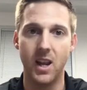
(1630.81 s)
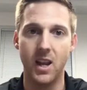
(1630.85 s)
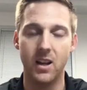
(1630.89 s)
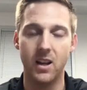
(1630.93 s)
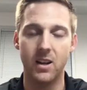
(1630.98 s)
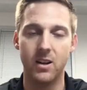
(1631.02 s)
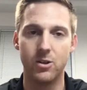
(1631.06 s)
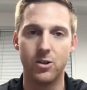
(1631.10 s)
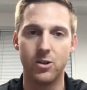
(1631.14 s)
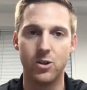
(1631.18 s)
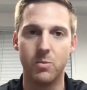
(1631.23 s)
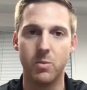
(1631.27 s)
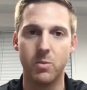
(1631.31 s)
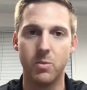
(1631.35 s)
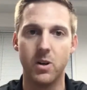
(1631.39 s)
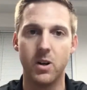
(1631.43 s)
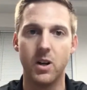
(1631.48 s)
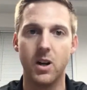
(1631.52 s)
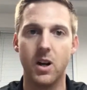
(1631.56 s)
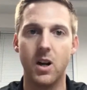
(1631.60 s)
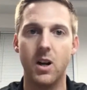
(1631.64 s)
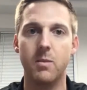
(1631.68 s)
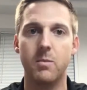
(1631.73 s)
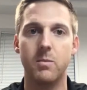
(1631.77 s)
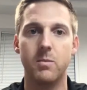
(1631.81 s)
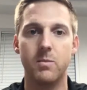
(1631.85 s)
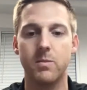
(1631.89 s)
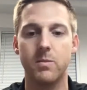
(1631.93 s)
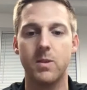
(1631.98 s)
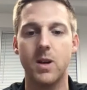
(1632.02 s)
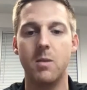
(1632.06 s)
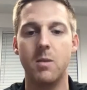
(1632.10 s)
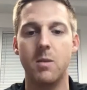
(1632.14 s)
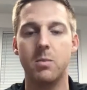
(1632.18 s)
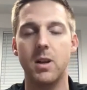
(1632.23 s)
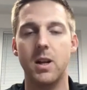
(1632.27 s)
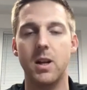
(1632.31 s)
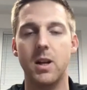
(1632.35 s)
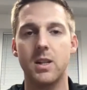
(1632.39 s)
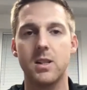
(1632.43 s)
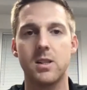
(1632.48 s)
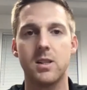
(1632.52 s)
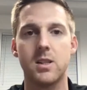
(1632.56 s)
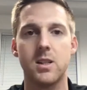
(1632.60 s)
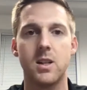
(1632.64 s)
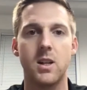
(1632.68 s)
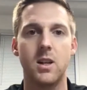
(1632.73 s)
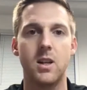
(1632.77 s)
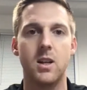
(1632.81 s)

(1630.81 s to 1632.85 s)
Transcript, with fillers: and our Jupiter com- complex.